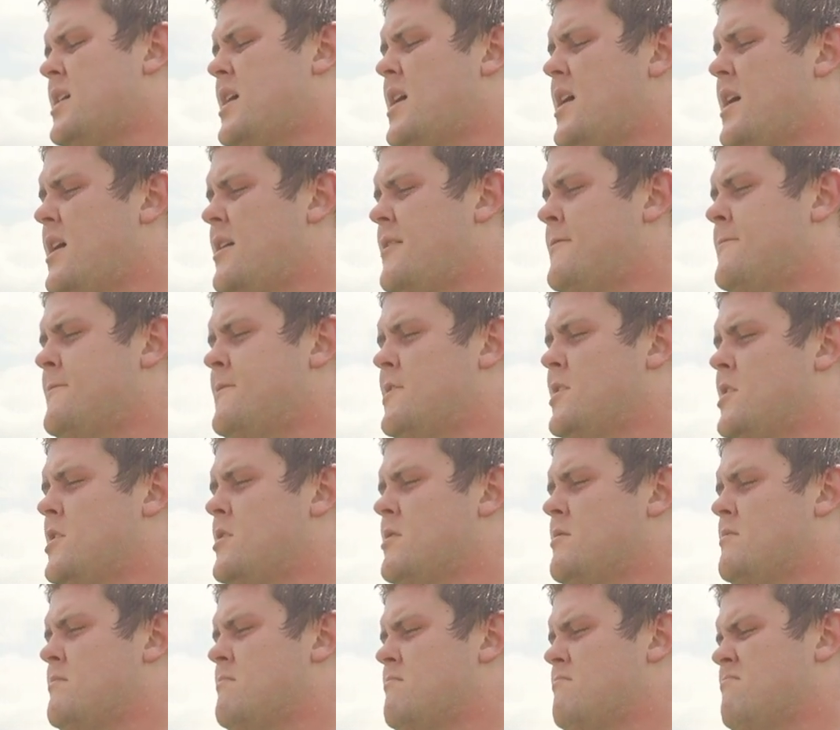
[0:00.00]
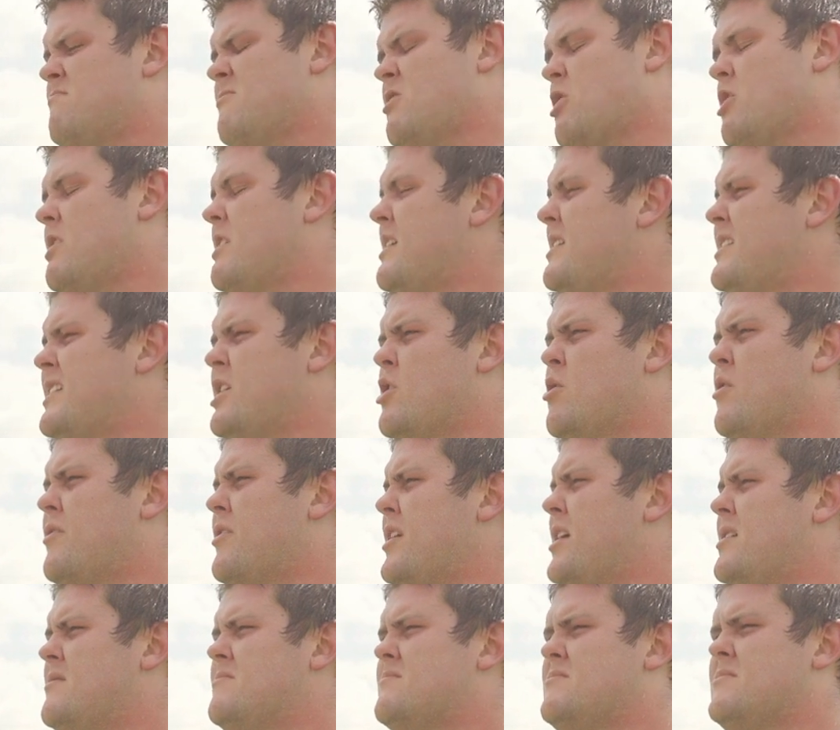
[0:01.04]
uh, learning to deal with
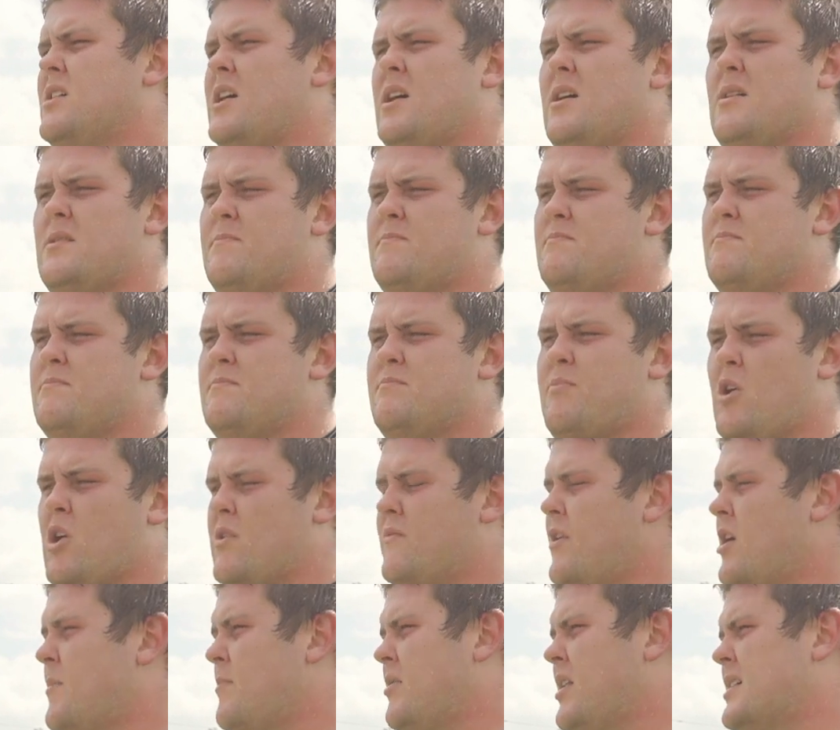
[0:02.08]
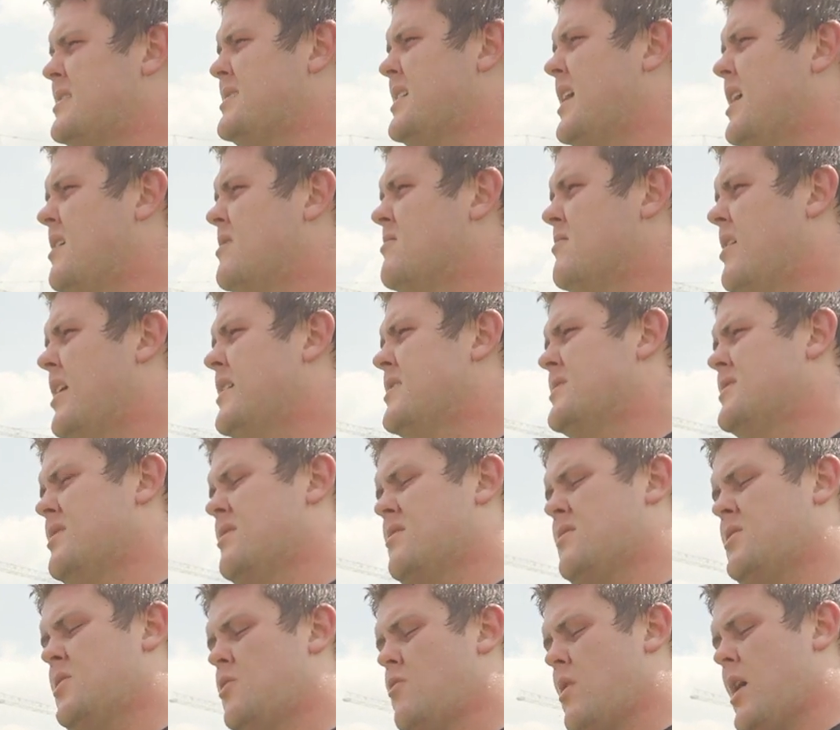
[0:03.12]
it and uh, part of our play style, right?
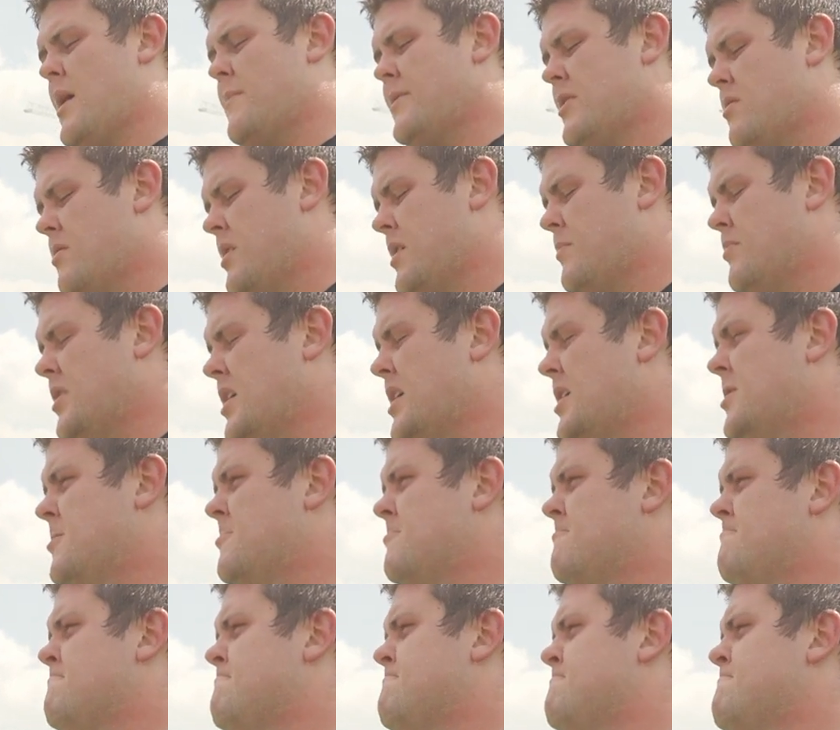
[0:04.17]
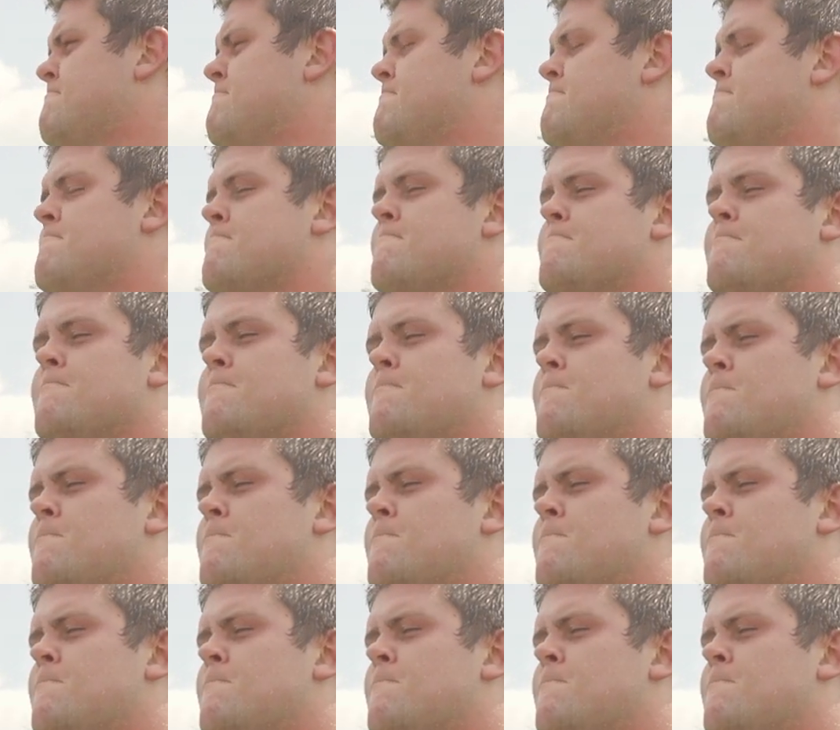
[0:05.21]
So grimy, gritty play. Where did, where did